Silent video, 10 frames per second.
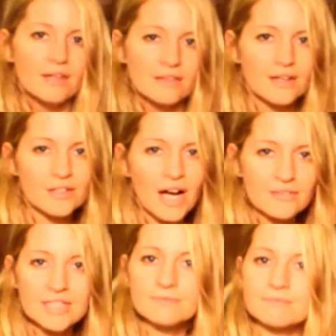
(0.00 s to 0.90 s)
There you have
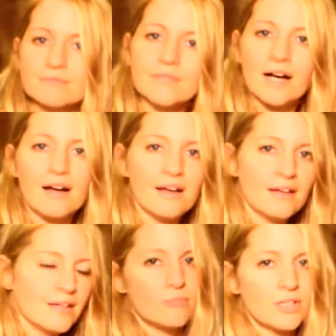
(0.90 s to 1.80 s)
it.
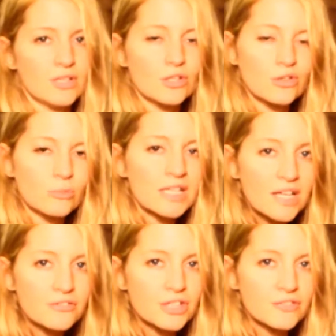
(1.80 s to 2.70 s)
I looked through my
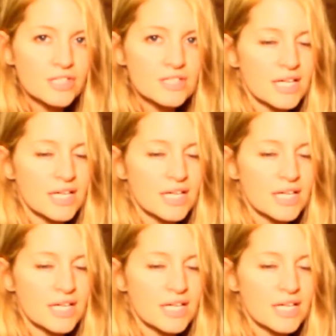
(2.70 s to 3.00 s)
leftovers.